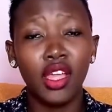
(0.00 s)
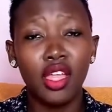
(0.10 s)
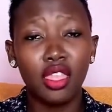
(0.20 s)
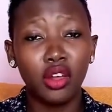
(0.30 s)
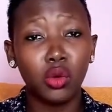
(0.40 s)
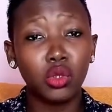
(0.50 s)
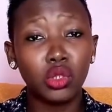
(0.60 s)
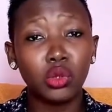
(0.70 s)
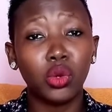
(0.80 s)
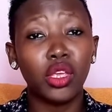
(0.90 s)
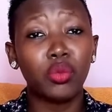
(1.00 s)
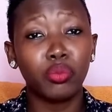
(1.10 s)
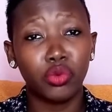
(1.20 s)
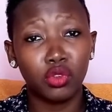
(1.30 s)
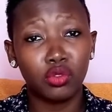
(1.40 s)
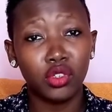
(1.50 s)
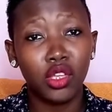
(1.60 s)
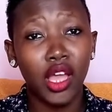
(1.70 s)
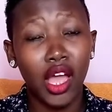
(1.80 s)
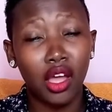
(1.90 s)
that also improves
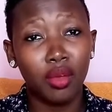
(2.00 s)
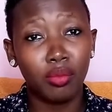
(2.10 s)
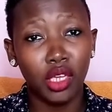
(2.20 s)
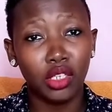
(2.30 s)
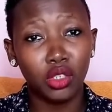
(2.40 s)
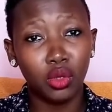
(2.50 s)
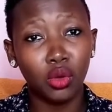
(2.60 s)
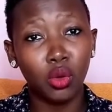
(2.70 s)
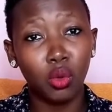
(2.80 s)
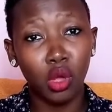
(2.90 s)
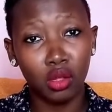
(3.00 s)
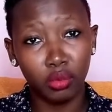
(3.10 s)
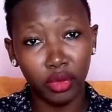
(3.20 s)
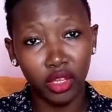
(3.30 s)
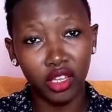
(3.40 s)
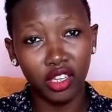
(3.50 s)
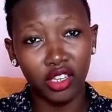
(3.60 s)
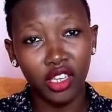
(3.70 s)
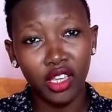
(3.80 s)
our mental well-being